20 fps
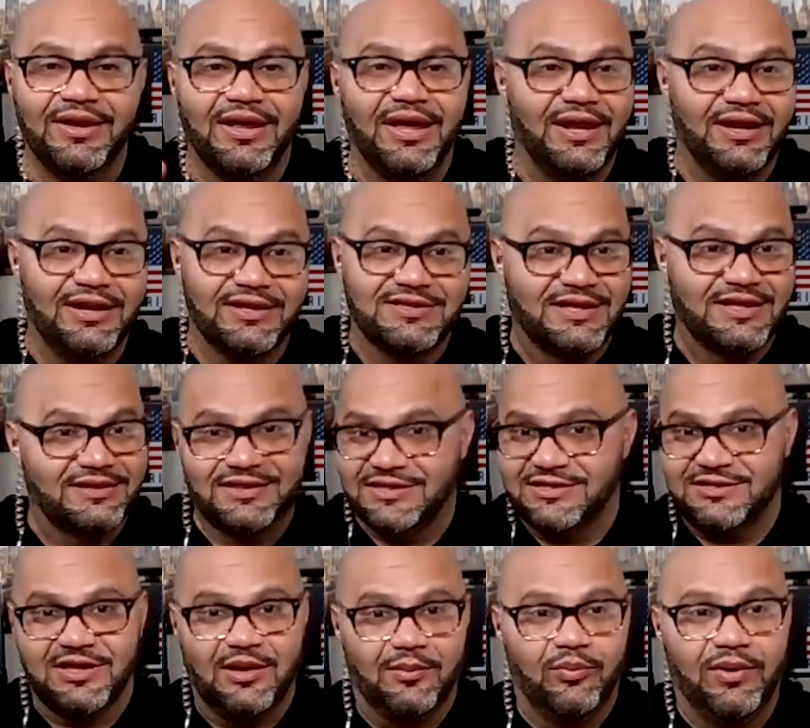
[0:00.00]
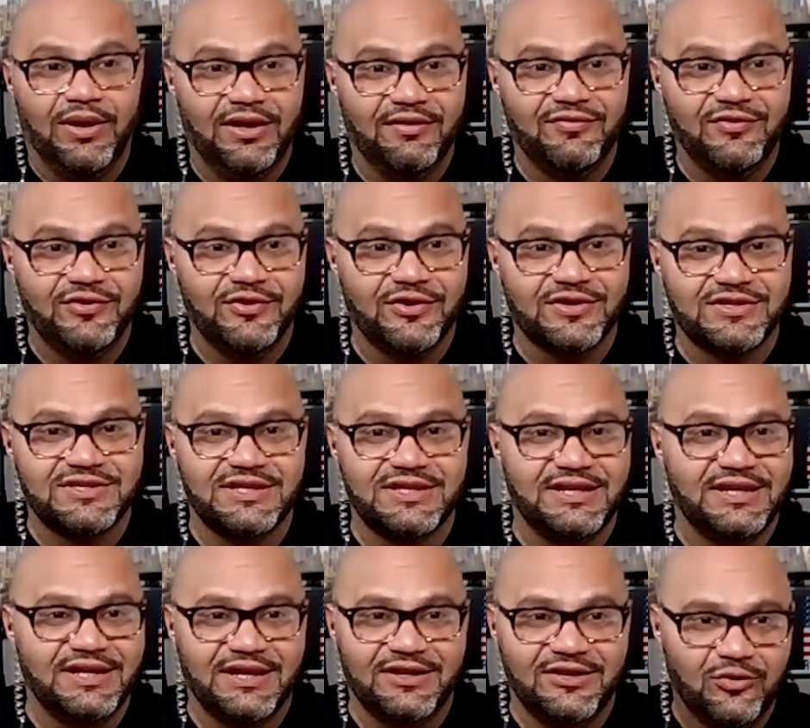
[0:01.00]
And it's like the subway of New York
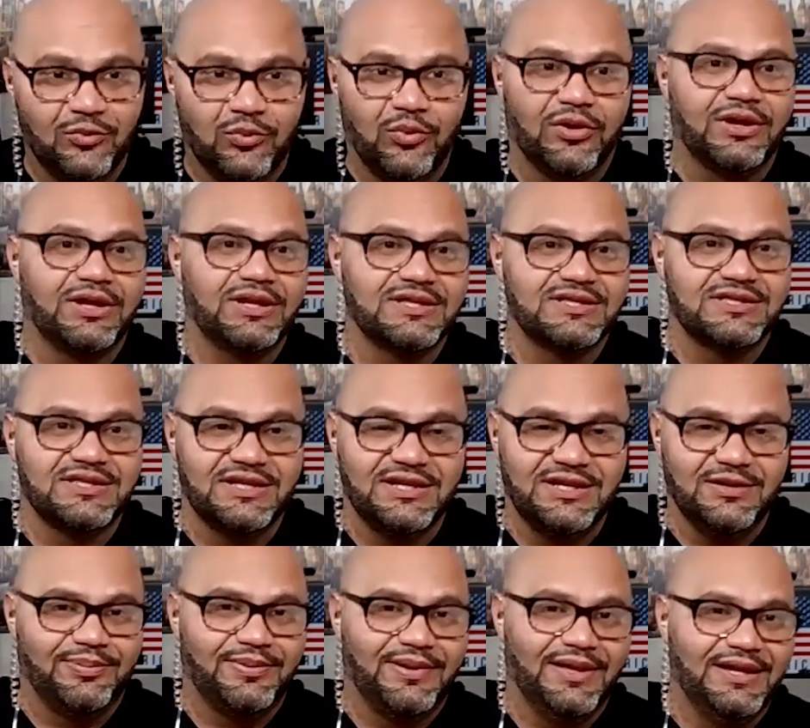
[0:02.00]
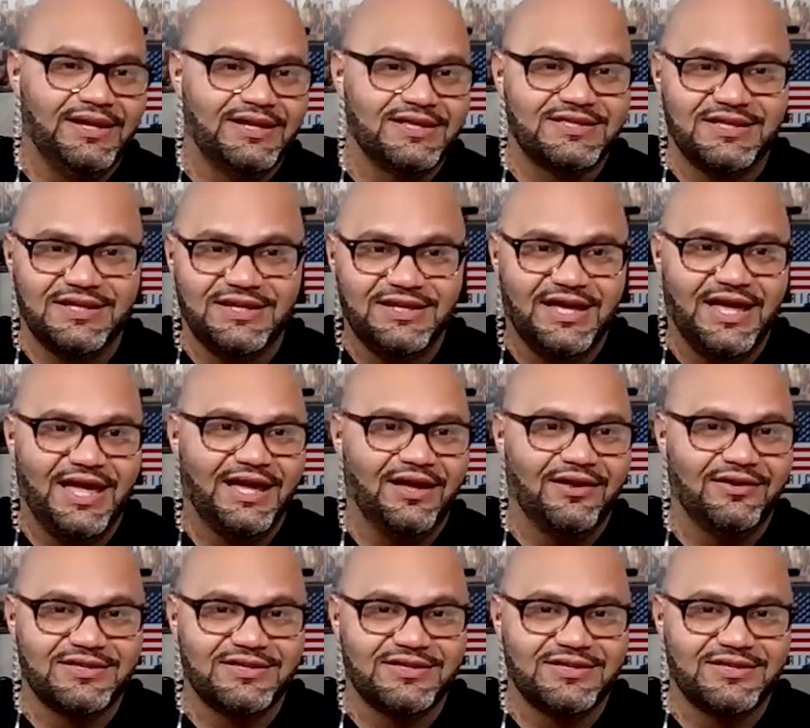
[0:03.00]
City, and you work in the city, you play in the city, you hang out in the